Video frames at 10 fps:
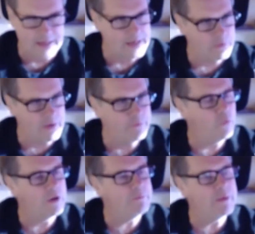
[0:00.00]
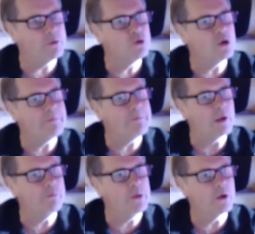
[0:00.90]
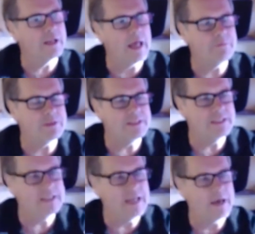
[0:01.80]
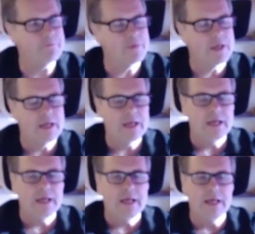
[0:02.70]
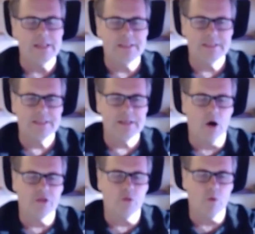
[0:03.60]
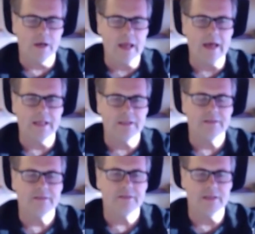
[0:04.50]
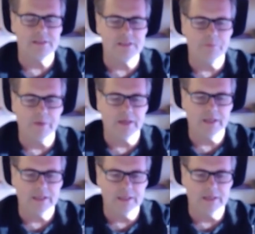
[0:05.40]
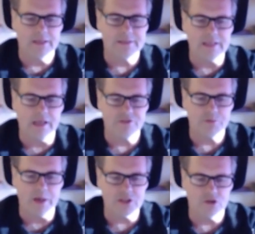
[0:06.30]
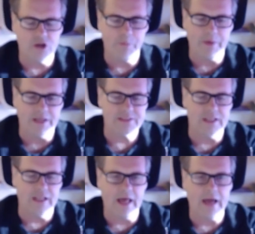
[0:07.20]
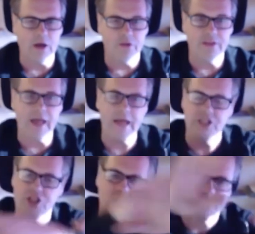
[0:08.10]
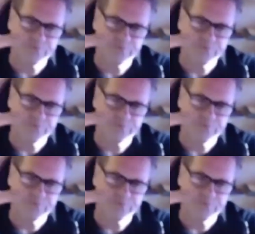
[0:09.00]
when when people talk about beyond Lambda CDM, it's on the one hand, it's typically a set of special topics that lie on the edge